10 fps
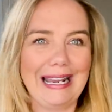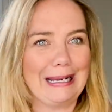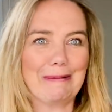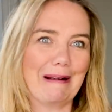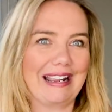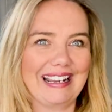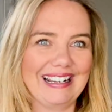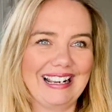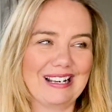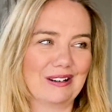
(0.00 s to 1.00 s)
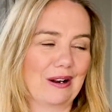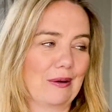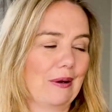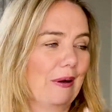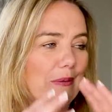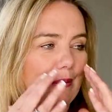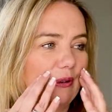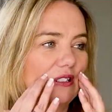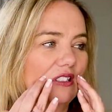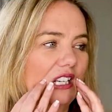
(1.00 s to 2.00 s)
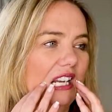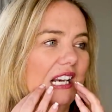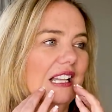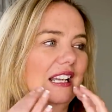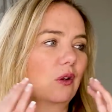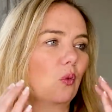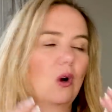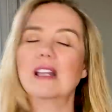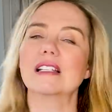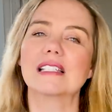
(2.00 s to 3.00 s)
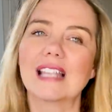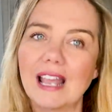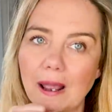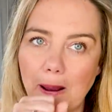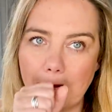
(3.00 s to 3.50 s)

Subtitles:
anyway, I remember us looking at it like, what is that?